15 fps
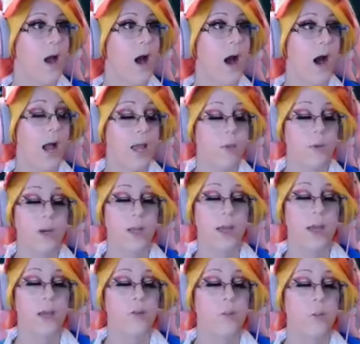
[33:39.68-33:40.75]
I am gonna
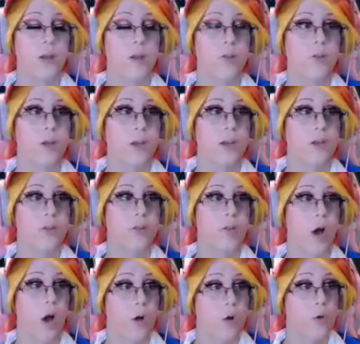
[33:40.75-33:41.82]
guess, because it's
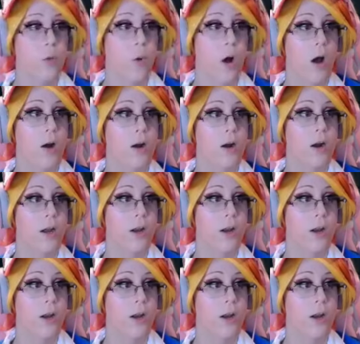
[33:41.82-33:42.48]
underwater,